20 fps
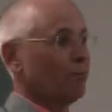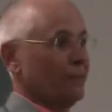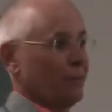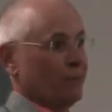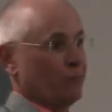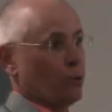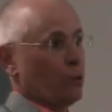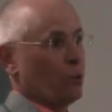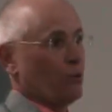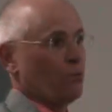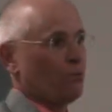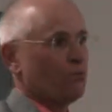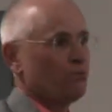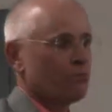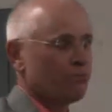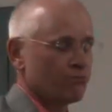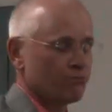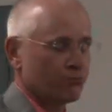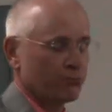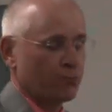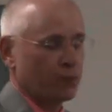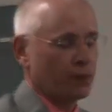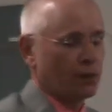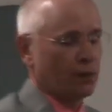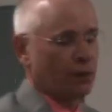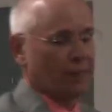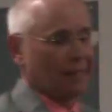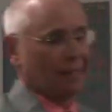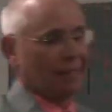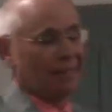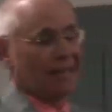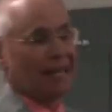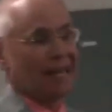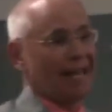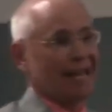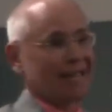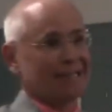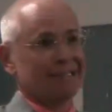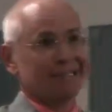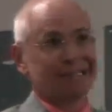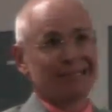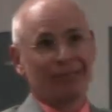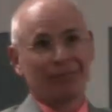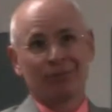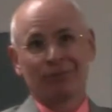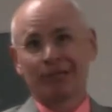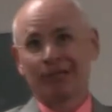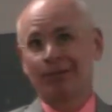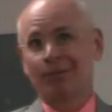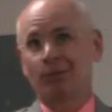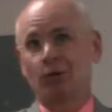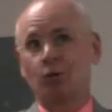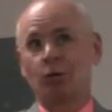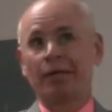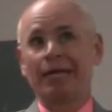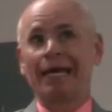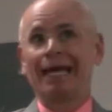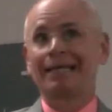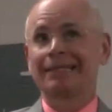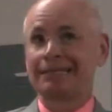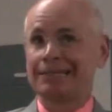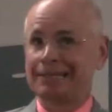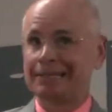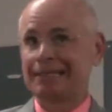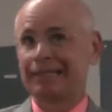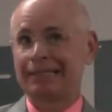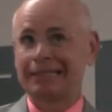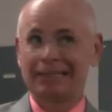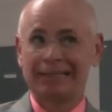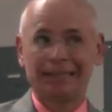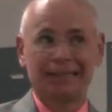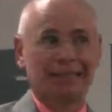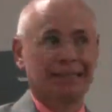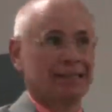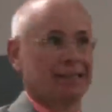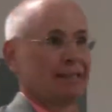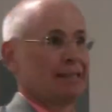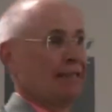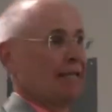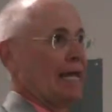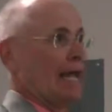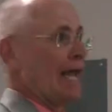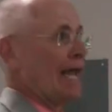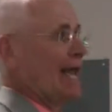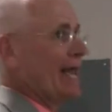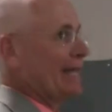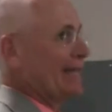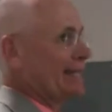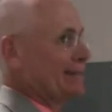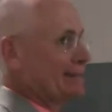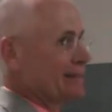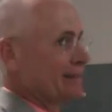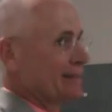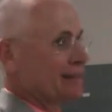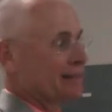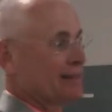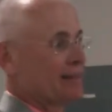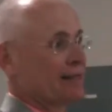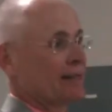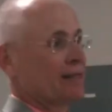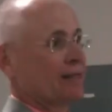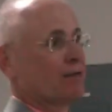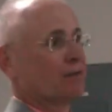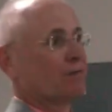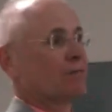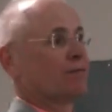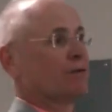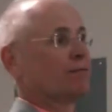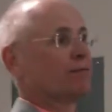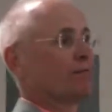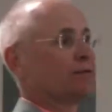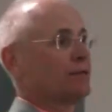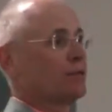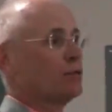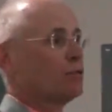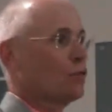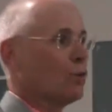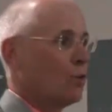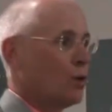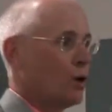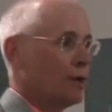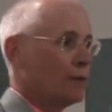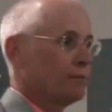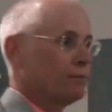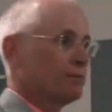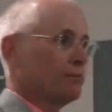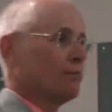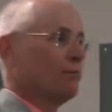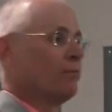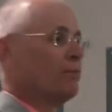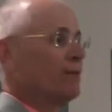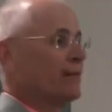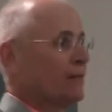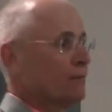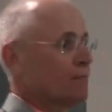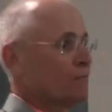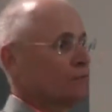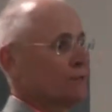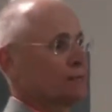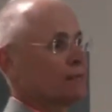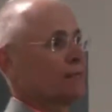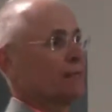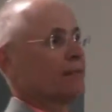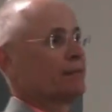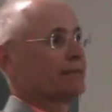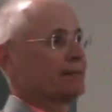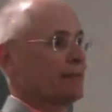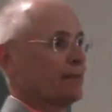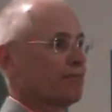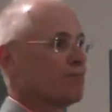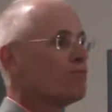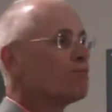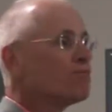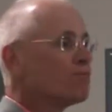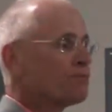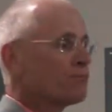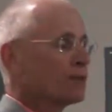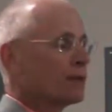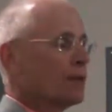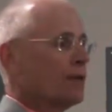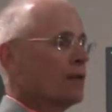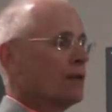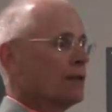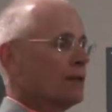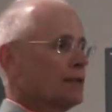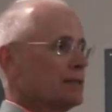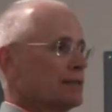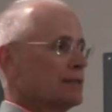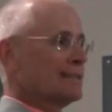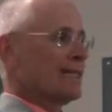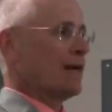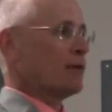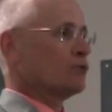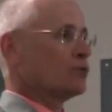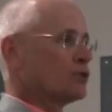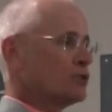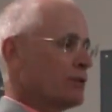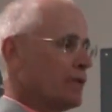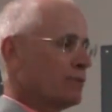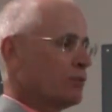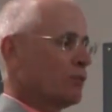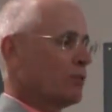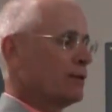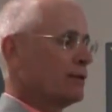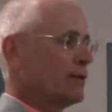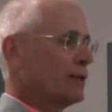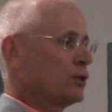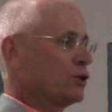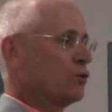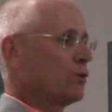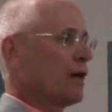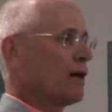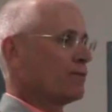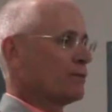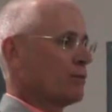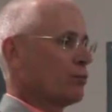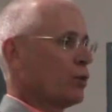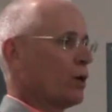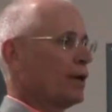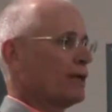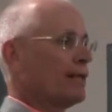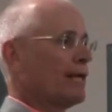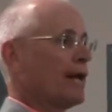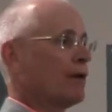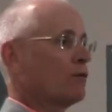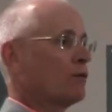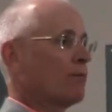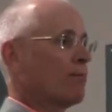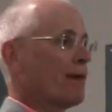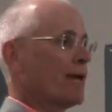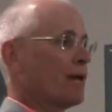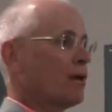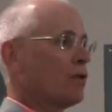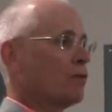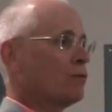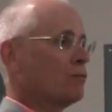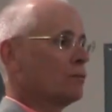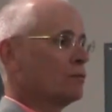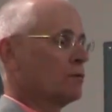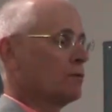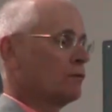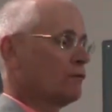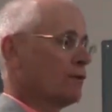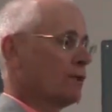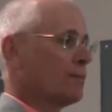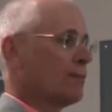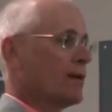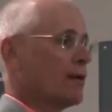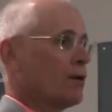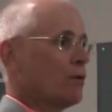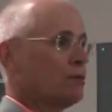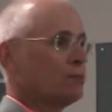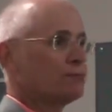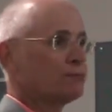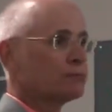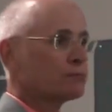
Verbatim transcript: people. Last September, we had 68 in a 51-bed facility. Sounds simple, but then you have to break down the male, female,